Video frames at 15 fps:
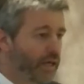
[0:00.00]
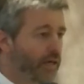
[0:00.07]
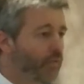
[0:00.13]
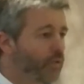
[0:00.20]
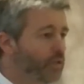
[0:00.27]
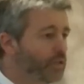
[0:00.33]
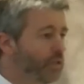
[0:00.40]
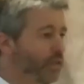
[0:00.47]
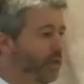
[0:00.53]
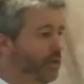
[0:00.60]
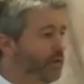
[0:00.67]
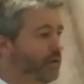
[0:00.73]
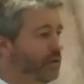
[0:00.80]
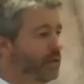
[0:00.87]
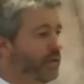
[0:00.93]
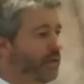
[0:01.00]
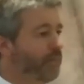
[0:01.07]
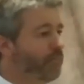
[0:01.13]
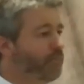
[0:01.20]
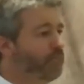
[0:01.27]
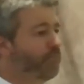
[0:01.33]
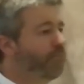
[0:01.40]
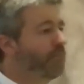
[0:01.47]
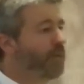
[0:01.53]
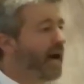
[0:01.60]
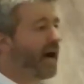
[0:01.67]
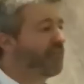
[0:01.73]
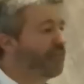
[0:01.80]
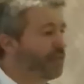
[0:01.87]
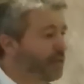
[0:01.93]
It was literally
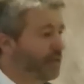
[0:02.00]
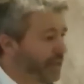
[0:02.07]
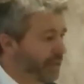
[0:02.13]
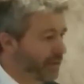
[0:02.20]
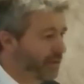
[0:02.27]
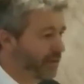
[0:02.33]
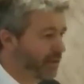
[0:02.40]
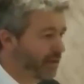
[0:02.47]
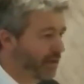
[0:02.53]
baffling,